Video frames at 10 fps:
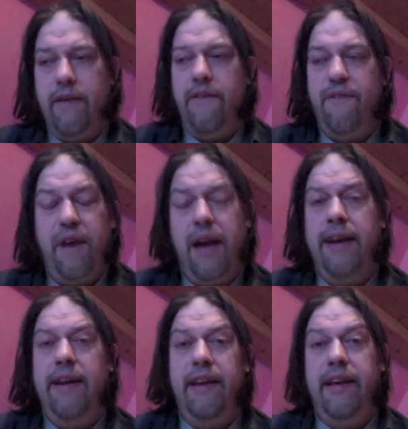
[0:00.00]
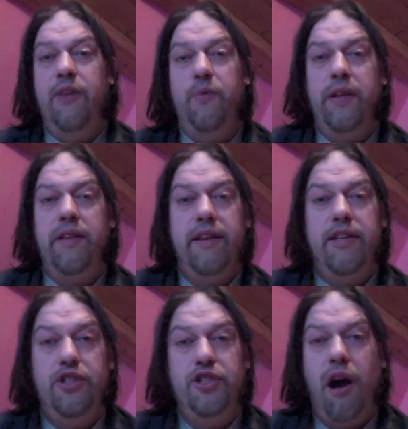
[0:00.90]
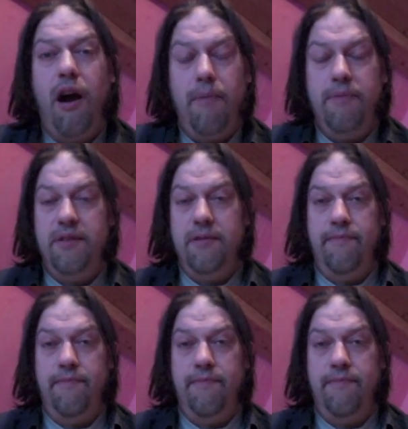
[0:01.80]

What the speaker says: finally quit their jobs.